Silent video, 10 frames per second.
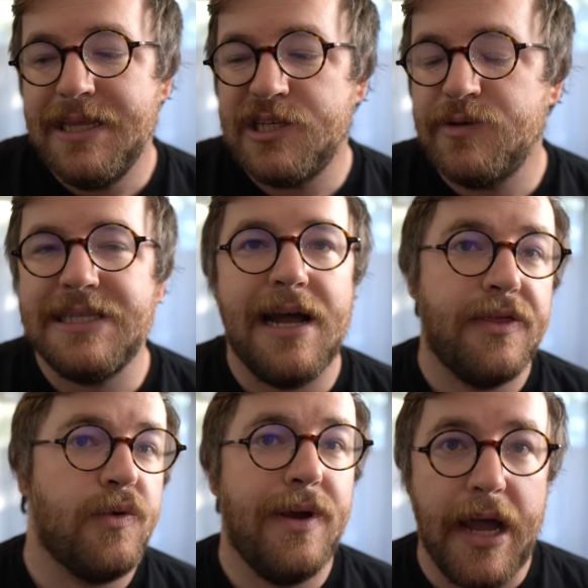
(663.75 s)
This was
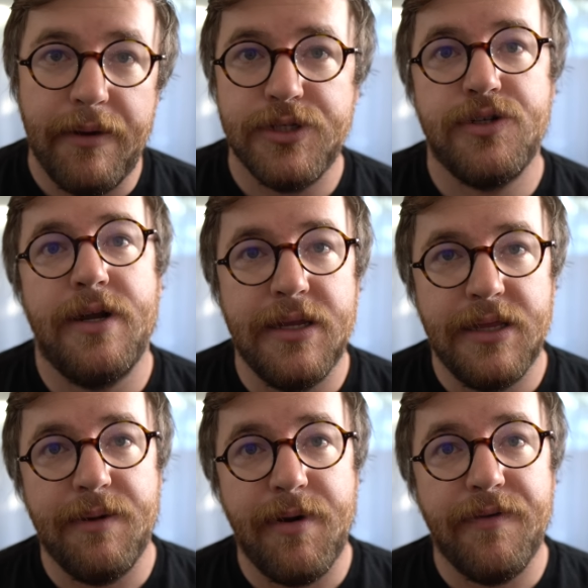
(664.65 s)
not the way I was trained to
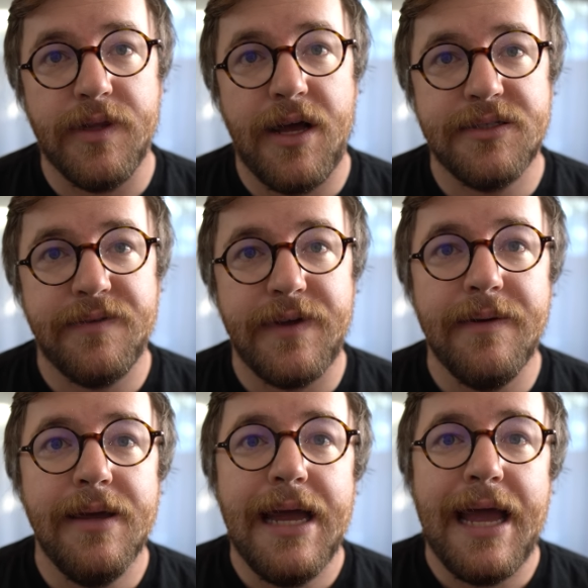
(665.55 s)
think about
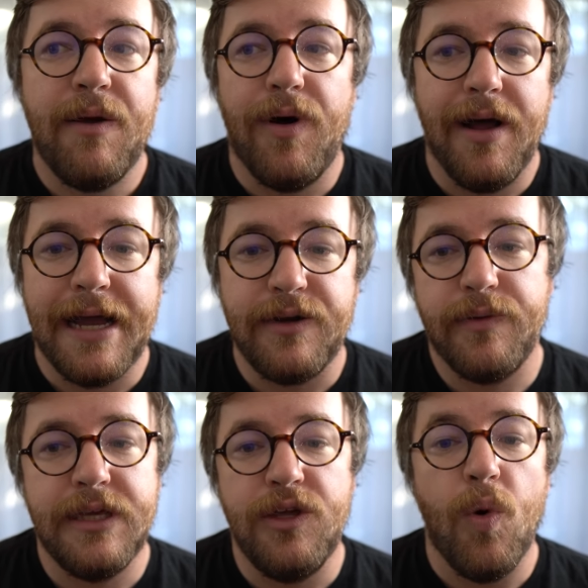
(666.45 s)
philosophy. And while I
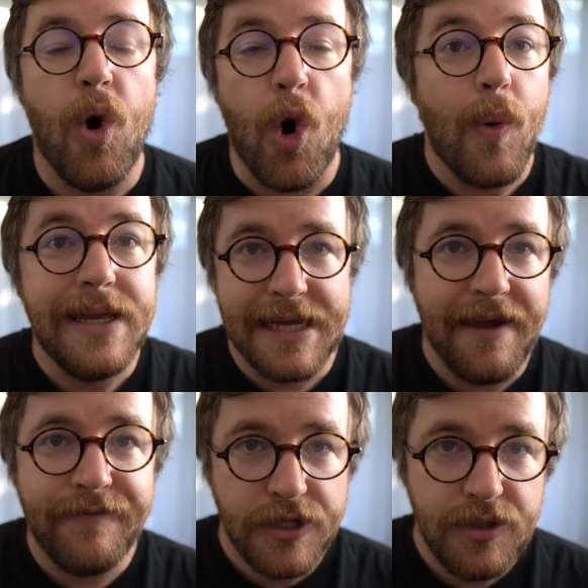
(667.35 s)
don't think you always
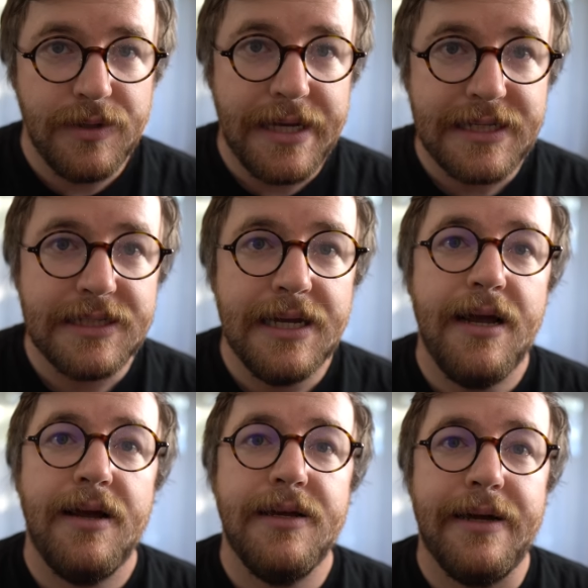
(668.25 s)
have to do this,
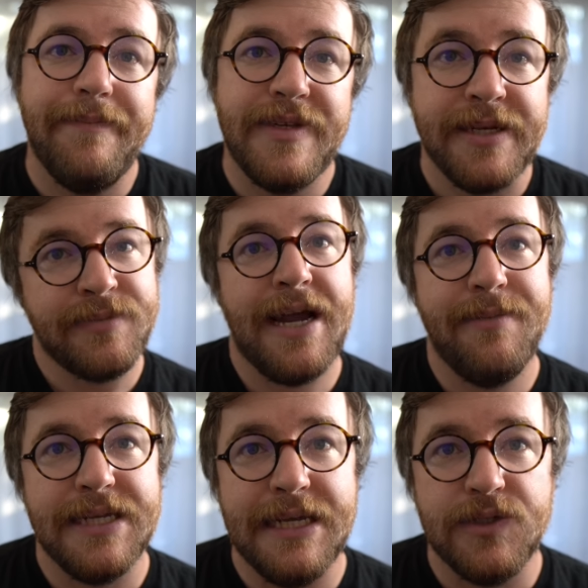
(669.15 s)

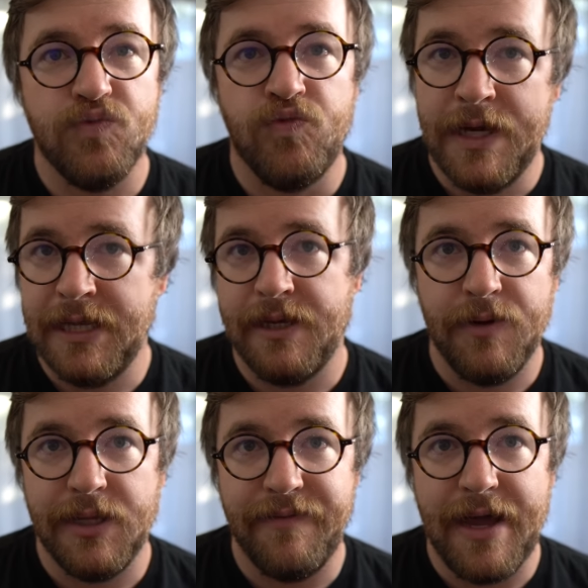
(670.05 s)
sometimes it's really,
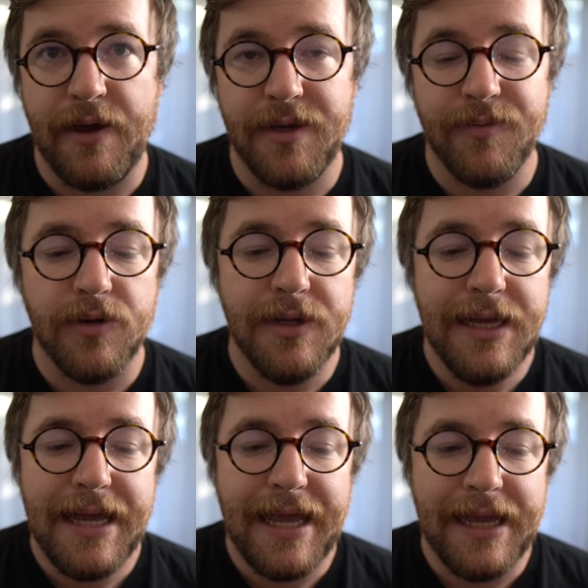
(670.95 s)
really valuable,
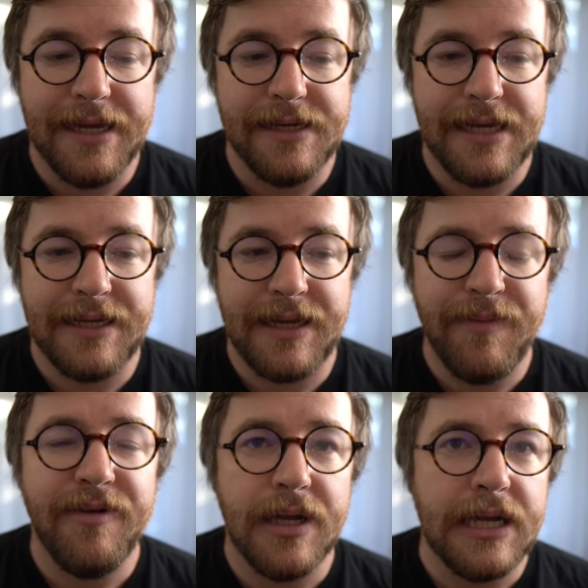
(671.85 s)
and it
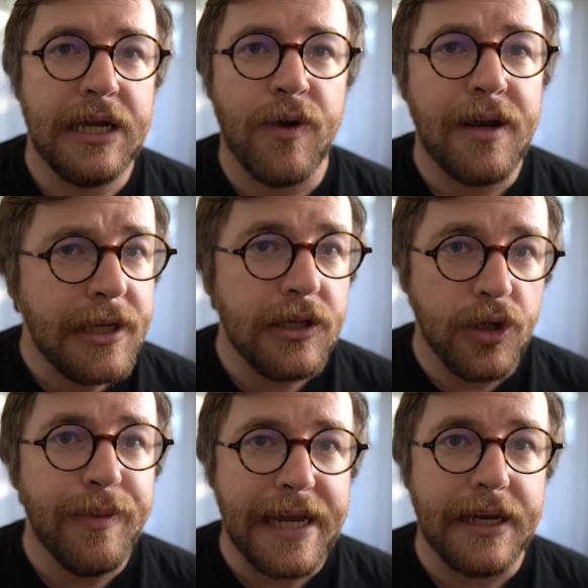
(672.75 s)
can be incredibly
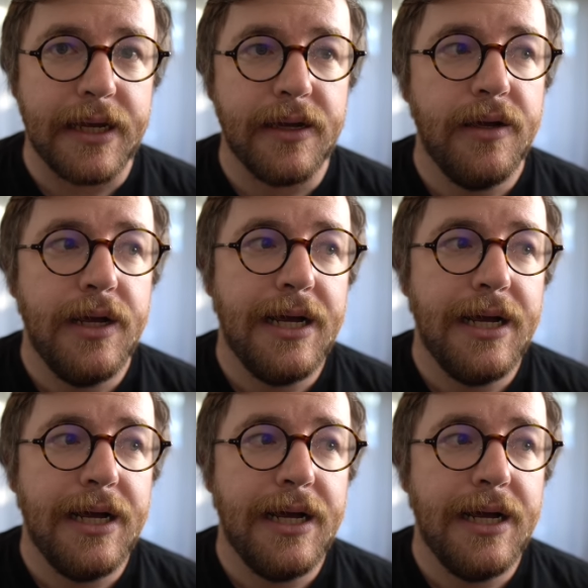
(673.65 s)
illuminating.